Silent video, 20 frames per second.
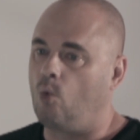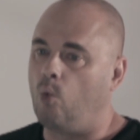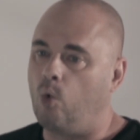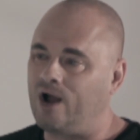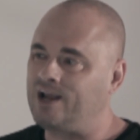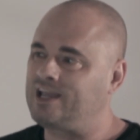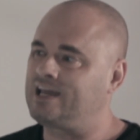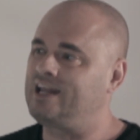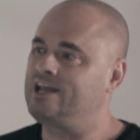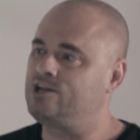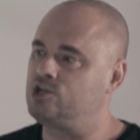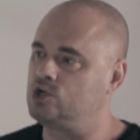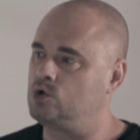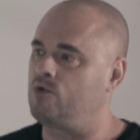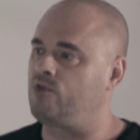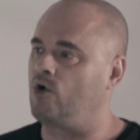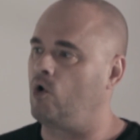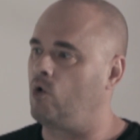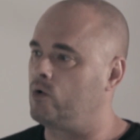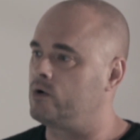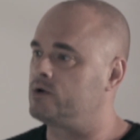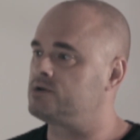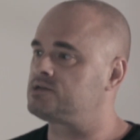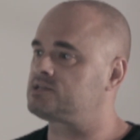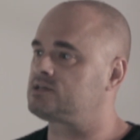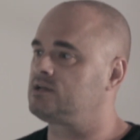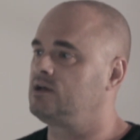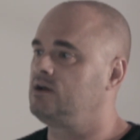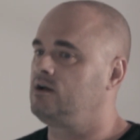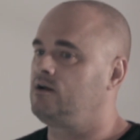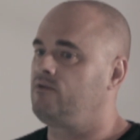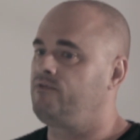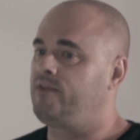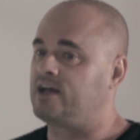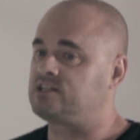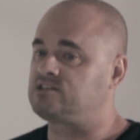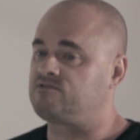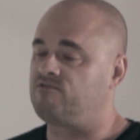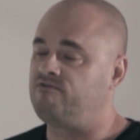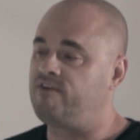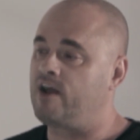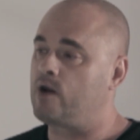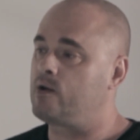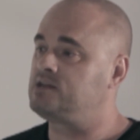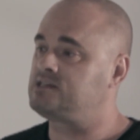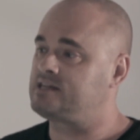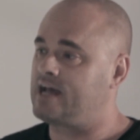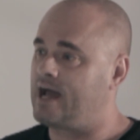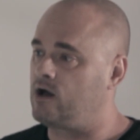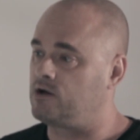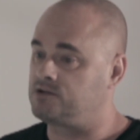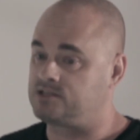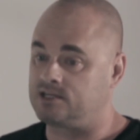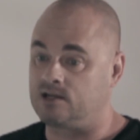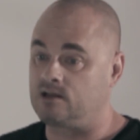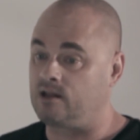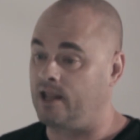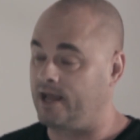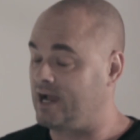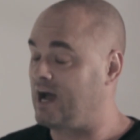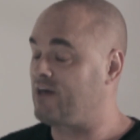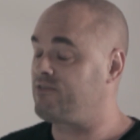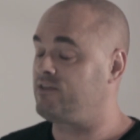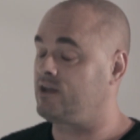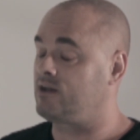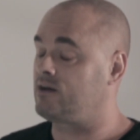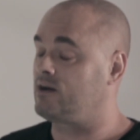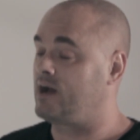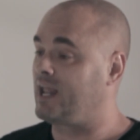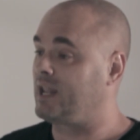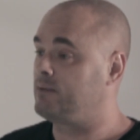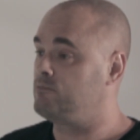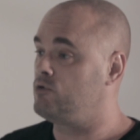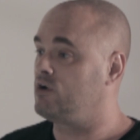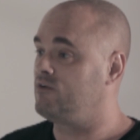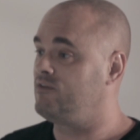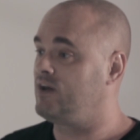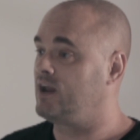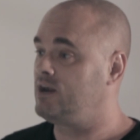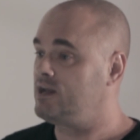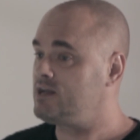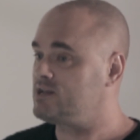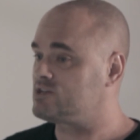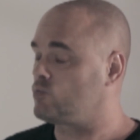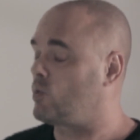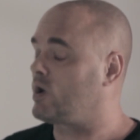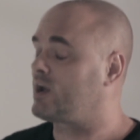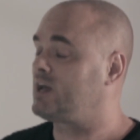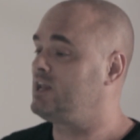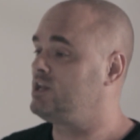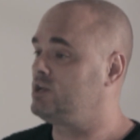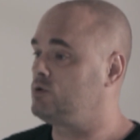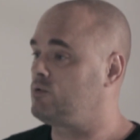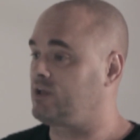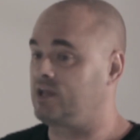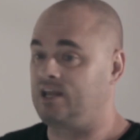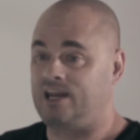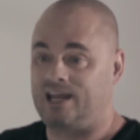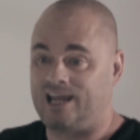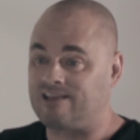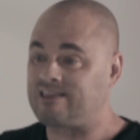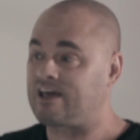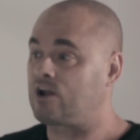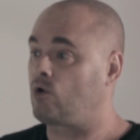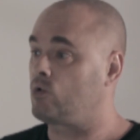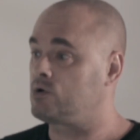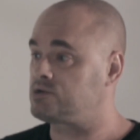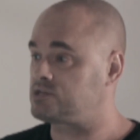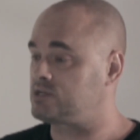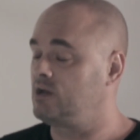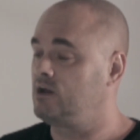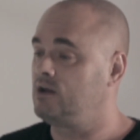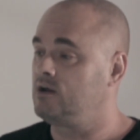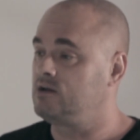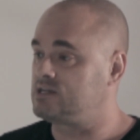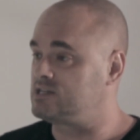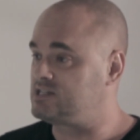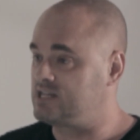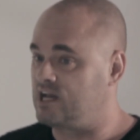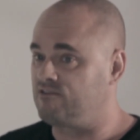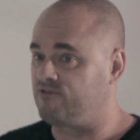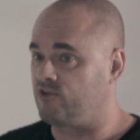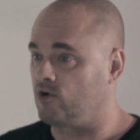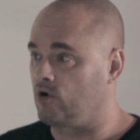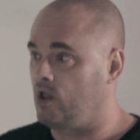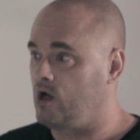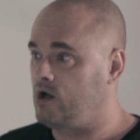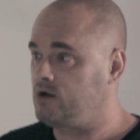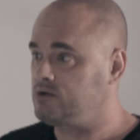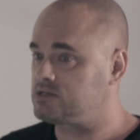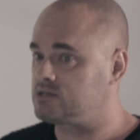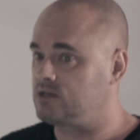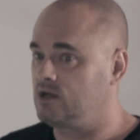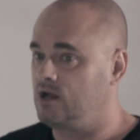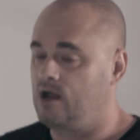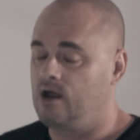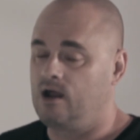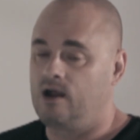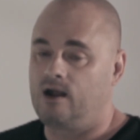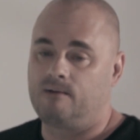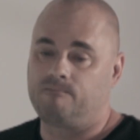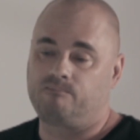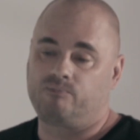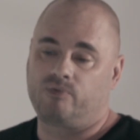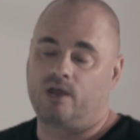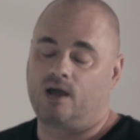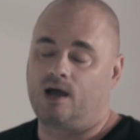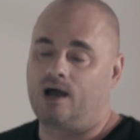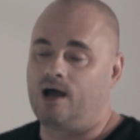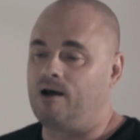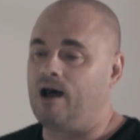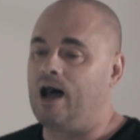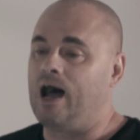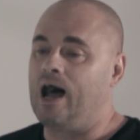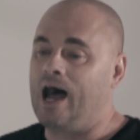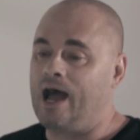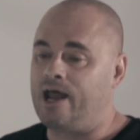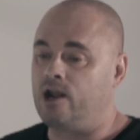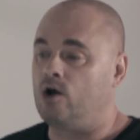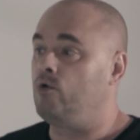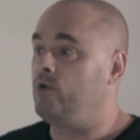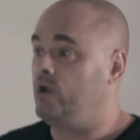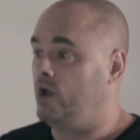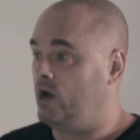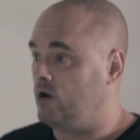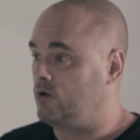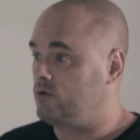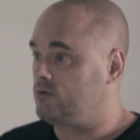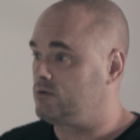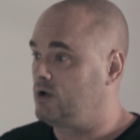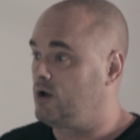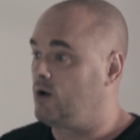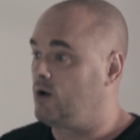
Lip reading: what can he do with a horse that's very talented, like I think Highly Motivated is? What can he do? Can he get that horse to 10 furlongs? I don't know.